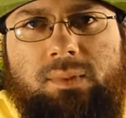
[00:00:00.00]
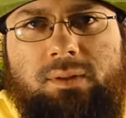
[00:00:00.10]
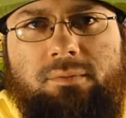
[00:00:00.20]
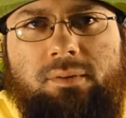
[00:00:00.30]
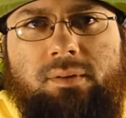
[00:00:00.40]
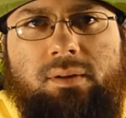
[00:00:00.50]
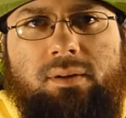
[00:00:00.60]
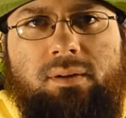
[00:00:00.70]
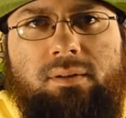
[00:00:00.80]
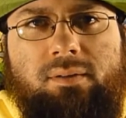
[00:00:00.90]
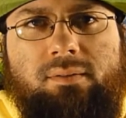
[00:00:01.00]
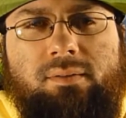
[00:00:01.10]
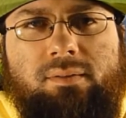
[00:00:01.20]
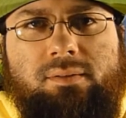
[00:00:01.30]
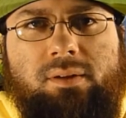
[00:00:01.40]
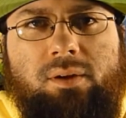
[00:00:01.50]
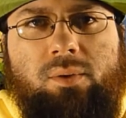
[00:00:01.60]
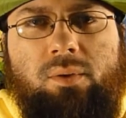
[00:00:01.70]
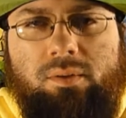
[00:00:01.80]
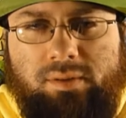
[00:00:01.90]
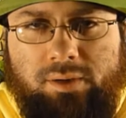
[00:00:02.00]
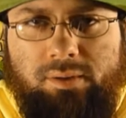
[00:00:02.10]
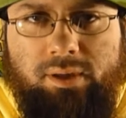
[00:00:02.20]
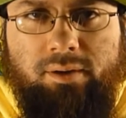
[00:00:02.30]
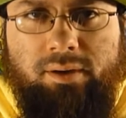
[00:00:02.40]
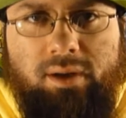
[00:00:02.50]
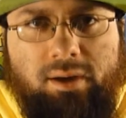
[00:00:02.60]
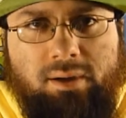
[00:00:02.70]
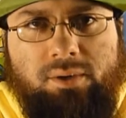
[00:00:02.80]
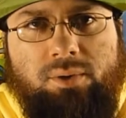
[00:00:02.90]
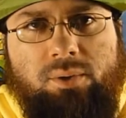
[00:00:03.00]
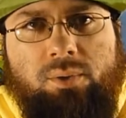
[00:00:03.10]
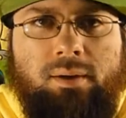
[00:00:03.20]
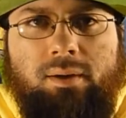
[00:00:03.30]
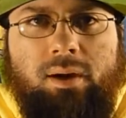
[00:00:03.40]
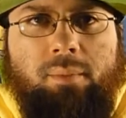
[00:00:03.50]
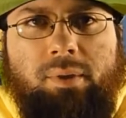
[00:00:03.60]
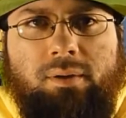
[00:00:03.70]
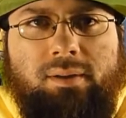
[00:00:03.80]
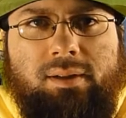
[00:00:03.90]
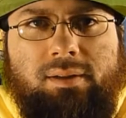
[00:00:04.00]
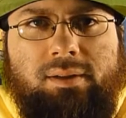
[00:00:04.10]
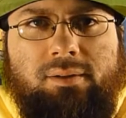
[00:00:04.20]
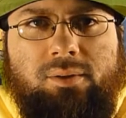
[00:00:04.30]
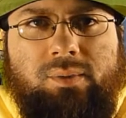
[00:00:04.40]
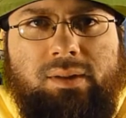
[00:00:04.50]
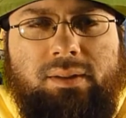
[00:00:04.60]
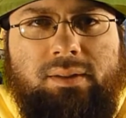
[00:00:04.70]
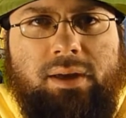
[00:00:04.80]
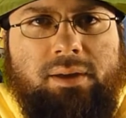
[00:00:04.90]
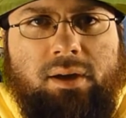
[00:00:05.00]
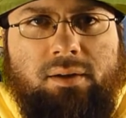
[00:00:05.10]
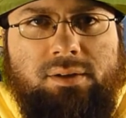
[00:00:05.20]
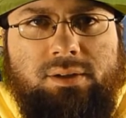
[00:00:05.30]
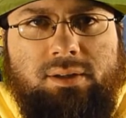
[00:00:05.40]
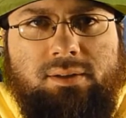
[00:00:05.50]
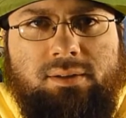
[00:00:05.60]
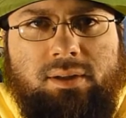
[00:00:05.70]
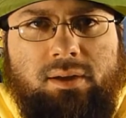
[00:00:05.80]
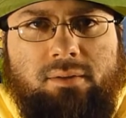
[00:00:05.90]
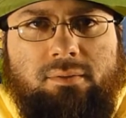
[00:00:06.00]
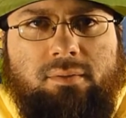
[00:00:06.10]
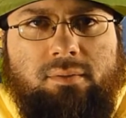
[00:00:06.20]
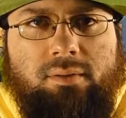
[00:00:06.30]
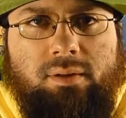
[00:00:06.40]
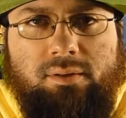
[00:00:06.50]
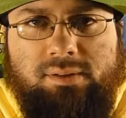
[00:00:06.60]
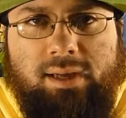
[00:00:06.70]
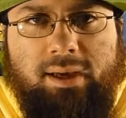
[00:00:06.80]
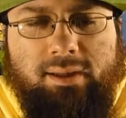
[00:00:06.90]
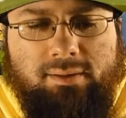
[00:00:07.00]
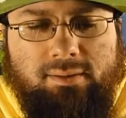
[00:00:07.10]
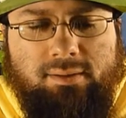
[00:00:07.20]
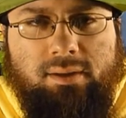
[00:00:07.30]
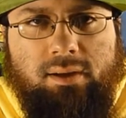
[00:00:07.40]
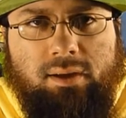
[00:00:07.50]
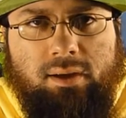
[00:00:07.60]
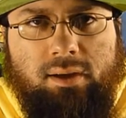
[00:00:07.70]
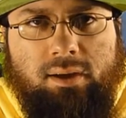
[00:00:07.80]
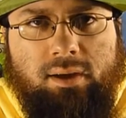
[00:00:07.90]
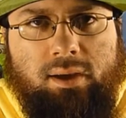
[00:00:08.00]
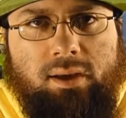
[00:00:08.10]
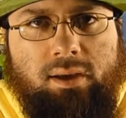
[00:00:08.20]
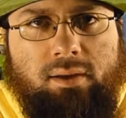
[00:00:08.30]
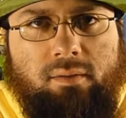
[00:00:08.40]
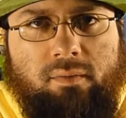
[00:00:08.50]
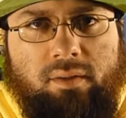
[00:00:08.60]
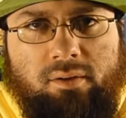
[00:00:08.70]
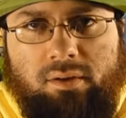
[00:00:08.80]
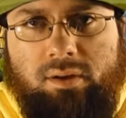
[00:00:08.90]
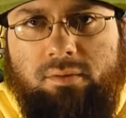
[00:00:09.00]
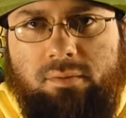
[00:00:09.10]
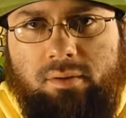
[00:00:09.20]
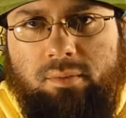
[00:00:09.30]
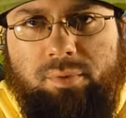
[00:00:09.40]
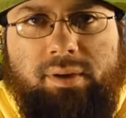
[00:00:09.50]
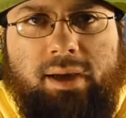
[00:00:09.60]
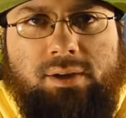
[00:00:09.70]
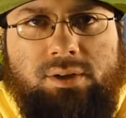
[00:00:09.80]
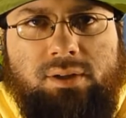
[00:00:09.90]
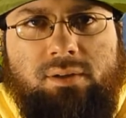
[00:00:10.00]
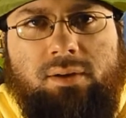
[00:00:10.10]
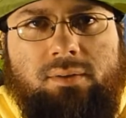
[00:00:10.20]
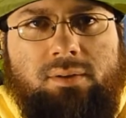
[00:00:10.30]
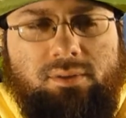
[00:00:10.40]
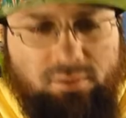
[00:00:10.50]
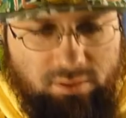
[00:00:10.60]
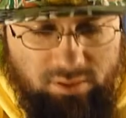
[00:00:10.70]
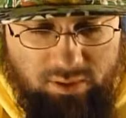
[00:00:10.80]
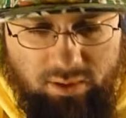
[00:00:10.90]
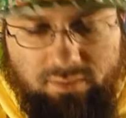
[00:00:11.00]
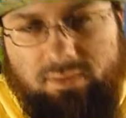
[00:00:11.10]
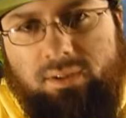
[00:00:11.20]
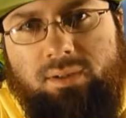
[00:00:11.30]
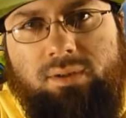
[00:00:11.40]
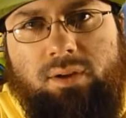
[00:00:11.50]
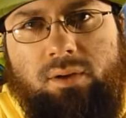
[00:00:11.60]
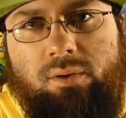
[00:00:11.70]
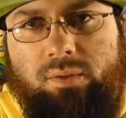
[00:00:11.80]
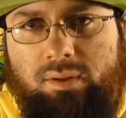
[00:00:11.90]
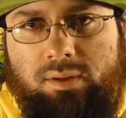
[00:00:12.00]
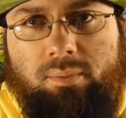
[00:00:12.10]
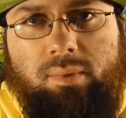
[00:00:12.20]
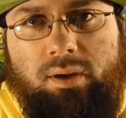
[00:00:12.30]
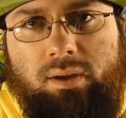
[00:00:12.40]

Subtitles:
there's a secretary talking to a building that deals with technology and stuff, science, and they're looking for protection. So that she calls in, some